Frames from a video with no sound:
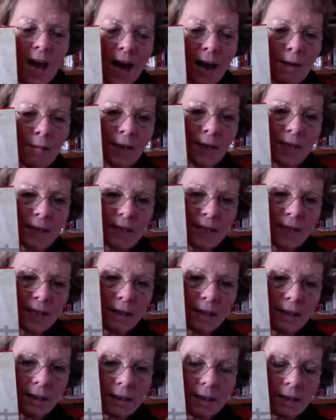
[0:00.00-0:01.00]
And we can
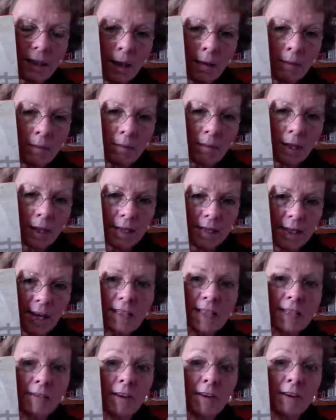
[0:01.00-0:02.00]
see that it's
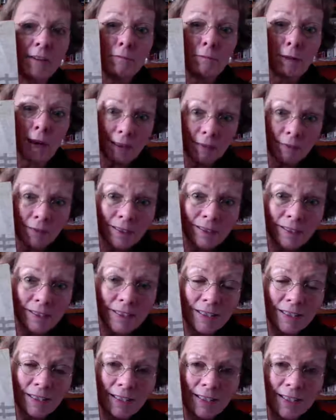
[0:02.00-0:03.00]
actually very
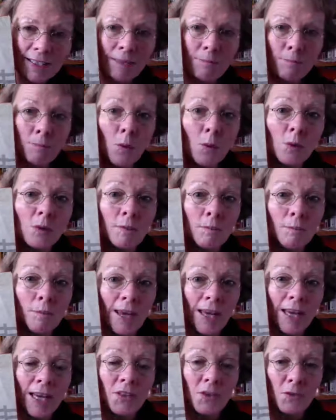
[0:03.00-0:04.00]
relevant. It's an important
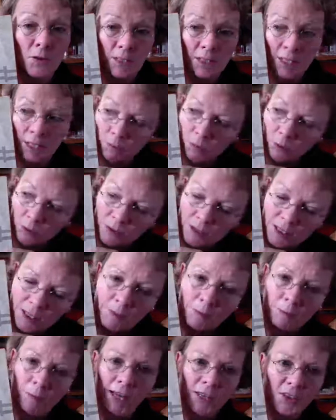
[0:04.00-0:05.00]
page, or it's an important
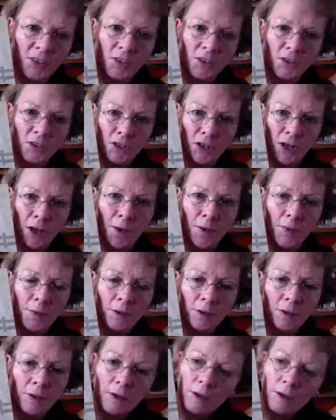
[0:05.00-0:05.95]
double page to show.